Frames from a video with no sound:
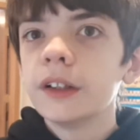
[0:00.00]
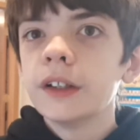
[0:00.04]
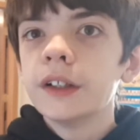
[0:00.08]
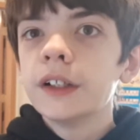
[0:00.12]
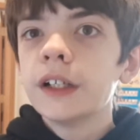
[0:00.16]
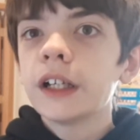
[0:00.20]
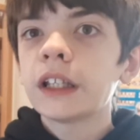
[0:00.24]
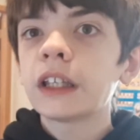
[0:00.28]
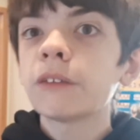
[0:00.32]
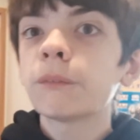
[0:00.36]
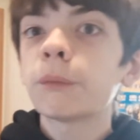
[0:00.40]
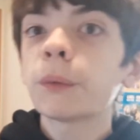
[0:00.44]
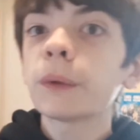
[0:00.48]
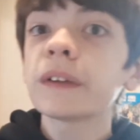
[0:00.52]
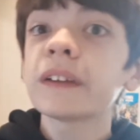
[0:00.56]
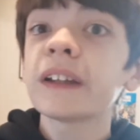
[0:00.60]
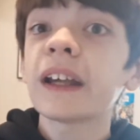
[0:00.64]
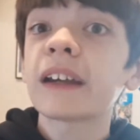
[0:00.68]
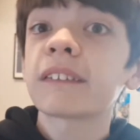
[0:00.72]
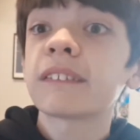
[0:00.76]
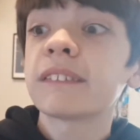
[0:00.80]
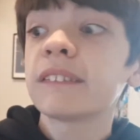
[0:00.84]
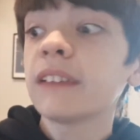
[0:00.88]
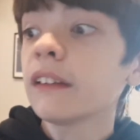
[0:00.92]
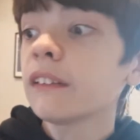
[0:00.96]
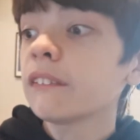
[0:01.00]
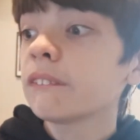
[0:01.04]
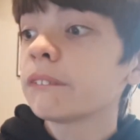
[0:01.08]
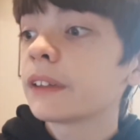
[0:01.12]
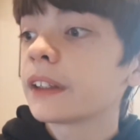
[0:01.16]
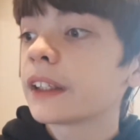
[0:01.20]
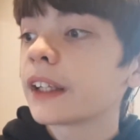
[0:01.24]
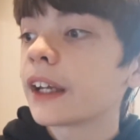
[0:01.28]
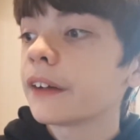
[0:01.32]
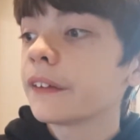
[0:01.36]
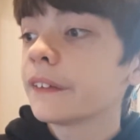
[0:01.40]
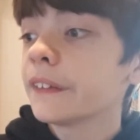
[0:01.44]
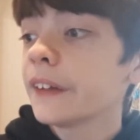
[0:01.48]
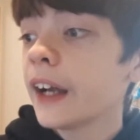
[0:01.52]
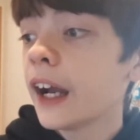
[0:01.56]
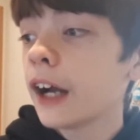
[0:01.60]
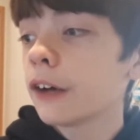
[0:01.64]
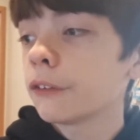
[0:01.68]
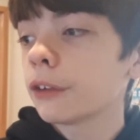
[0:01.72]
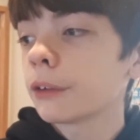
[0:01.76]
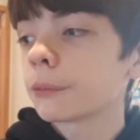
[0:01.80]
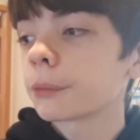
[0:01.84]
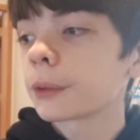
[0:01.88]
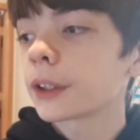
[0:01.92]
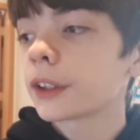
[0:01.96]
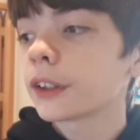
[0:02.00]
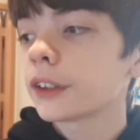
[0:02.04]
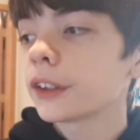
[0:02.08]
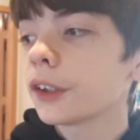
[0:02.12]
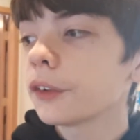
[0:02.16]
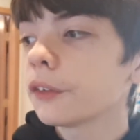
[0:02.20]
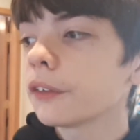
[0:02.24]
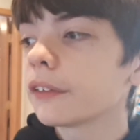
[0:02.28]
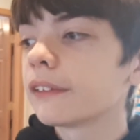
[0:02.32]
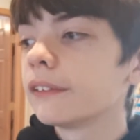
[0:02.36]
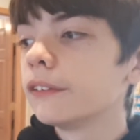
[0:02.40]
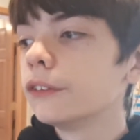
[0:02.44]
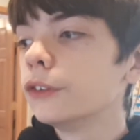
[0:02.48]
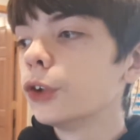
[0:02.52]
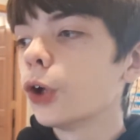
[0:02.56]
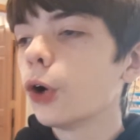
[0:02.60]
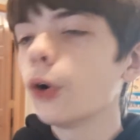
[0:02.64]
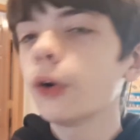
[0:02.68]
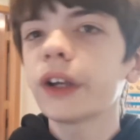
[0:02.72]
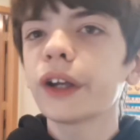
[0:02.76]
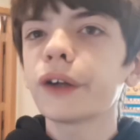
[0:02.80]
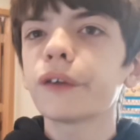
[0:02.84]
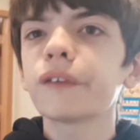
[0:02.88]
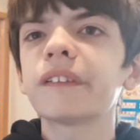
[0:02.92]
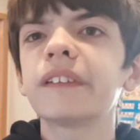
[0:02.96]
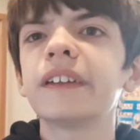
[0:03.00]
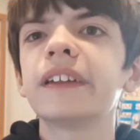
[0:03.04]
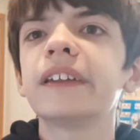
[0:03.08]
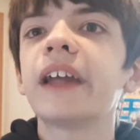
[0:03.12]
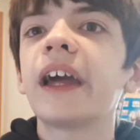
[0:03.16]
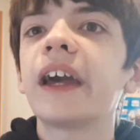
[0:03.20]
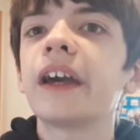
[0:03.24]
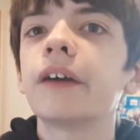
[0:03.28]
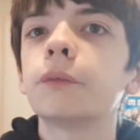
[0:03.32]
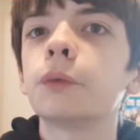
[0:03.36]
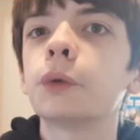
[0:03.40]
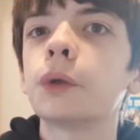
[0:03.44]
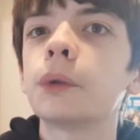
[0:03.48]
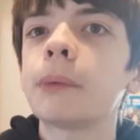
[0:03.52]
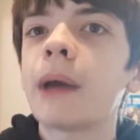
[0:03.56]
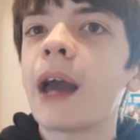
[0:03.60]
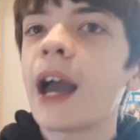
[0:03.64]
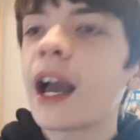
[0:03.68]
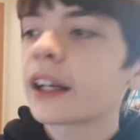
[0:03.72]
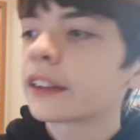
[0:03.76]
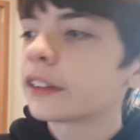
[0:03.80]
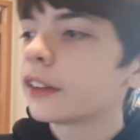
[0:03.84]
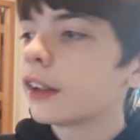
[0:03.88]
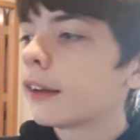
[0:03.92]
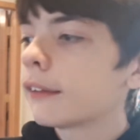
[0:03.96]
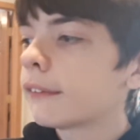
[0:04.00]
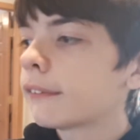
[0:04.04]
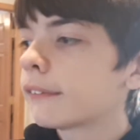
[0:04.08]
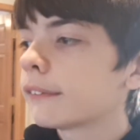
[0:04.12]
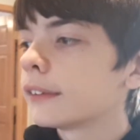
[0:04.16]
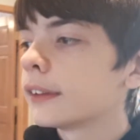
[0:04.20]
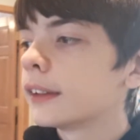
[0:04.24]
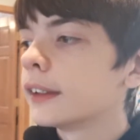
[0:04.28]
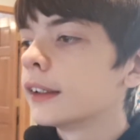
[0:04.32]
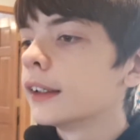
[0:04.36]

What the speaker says: If the vortex does weaken, however, there is no guarantee that it will impact us.